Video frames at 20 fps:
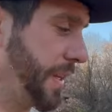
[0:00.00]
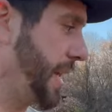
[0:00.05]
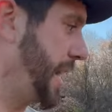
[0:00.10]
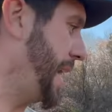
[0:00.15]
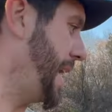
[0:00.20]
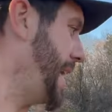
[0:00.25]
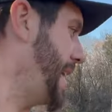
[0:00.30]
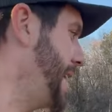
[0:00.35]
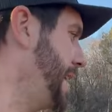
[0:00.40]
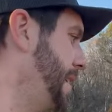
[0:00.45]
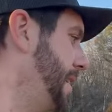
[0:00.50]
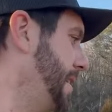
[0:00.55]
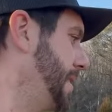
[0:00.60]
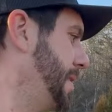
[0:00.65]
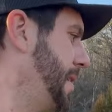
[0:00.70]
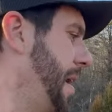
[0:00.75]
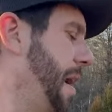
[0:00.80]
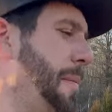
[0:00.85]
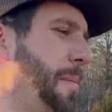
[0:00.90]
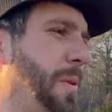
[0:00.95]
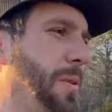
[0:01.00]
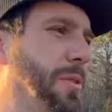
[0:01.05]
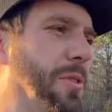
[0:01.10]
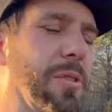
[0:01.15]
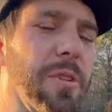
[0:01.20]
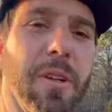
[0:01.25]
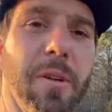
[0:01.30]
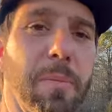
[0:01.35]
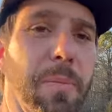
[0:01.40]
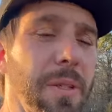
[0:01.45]
I'm also
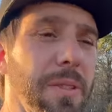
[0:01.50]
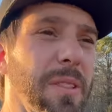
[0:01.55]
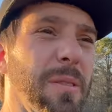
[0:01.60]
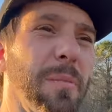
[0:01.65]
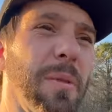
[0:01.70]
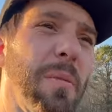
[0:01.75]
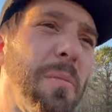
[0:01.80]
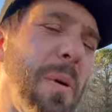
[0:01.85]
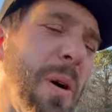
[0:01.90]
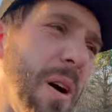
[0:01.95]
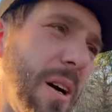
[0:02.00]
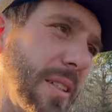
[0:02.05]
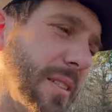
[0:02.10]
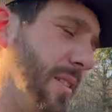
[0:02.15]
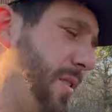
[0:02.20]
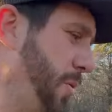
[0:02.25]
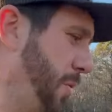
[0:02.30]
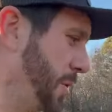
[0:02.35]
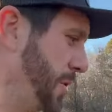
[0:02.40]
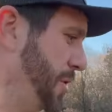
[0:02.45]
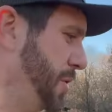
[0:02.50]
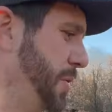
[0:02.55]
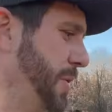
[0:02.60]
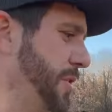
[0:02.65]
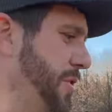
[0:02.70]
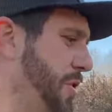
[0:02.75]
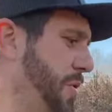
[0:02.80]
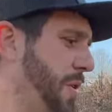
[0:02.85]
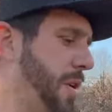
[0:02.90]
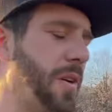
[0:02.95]
going to put some of the mods that we're doing
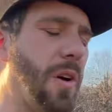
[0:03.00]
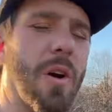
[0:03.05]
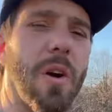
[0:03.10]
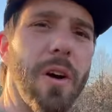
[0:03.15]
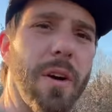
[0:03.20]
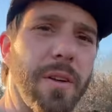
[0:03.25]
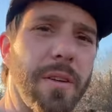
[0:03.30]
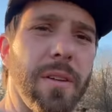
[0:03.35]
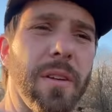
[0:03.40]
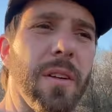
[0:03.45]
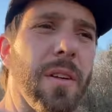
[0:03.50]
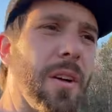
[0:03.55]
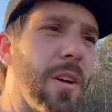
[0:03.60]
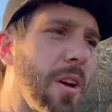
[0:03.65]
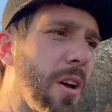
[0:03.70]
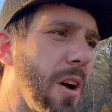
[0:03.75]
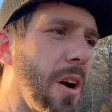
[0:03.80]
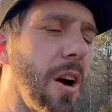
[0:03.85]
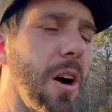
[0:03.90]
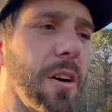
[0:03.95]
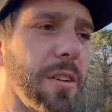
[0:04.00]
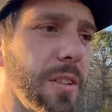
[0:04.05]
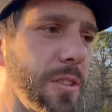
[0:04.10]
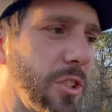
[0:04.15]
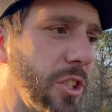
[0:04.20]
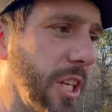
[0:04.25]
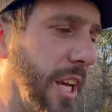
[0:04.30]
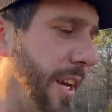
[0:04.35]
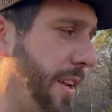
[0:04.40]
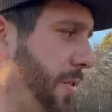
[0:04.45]
to it on the
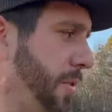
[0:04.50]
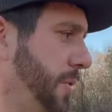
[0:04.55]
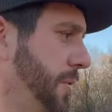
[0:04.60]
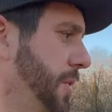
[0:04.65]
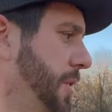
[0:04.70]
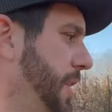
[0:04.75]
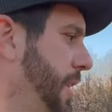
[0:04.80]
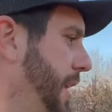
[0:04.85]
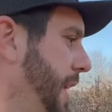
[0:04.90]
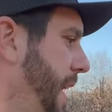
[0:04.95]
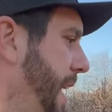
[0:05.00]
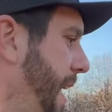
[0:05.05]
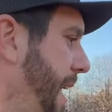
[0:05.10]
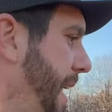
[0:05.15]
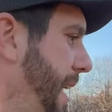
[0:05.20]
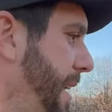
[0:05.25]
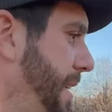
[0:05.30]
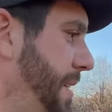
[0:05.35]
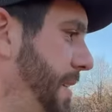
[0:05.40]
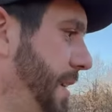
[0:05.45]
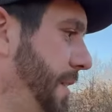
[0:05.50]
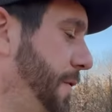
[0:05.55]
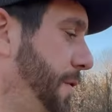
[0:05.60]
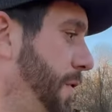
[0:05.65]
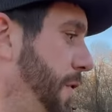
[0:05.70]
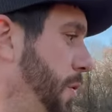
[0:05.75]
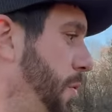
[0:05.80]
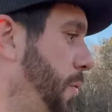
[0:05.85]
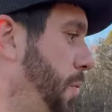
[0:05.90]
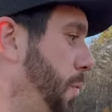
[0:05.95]
channel. And if
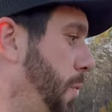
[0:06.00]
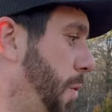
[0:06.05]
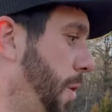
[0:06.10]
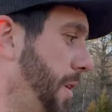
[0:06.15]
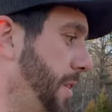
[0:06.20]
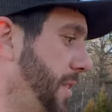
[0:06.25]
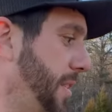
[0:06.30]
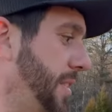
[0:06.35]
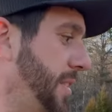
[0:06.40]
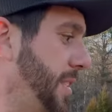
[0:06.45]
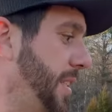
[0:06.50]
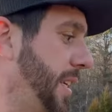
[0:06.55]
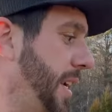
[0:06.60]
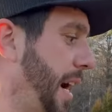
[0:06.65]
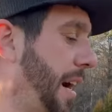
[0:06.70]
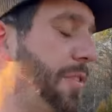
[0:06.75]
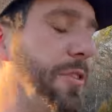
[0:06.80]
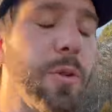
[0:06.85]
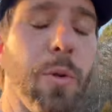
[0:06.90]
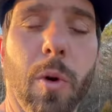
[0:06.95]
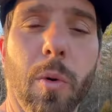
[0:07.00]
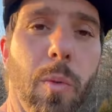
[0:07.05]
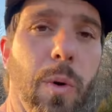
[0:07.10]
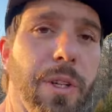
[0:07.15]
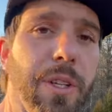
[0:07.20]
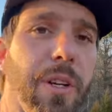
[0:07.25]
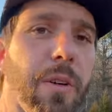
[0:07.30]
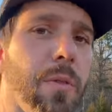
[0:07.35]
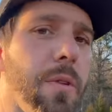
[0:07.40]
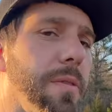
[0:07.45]
you want to see, I'll do a
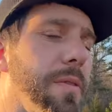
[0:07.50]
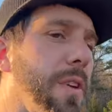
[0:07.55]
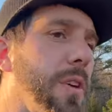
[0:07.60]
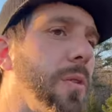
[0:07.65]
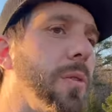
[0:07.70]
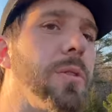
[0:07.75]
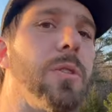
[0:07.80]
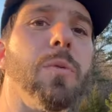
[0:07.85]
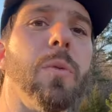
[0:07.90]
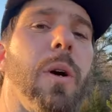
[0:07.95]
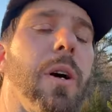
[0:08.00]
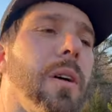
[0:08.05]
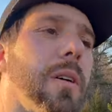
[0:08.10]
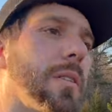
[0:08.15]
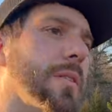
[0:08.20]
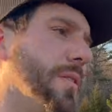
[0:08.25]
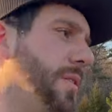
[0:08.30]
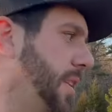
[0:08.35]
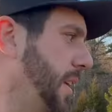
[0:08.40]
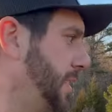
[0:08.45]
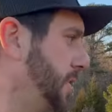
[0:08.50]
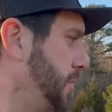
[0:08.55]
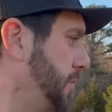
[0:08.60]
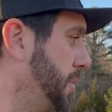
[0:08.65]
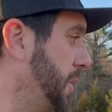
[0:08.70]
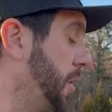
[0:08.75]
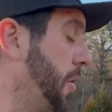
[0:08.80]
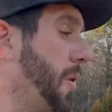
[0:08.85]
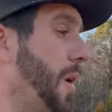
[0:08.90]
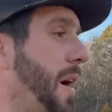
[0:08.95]
1-year review as well and let you
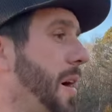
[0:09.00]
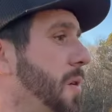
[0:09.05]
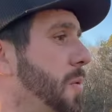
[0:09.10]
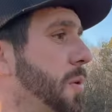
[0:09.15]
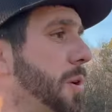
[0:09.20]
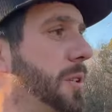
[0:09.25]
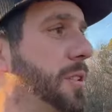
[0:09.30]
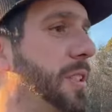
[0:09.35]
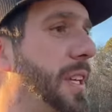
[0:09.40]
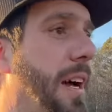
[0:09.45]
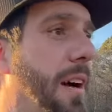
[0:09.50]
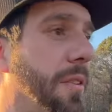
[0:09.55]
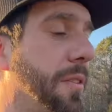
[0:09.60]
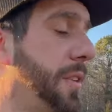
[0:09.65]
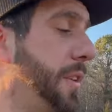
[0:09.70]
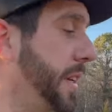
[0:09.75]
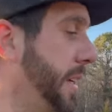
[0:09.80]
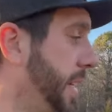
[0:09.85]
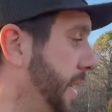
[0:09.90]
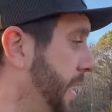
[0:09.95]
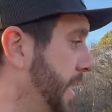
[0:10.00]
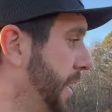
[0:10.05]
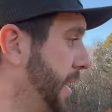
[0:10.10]
know how it works out. The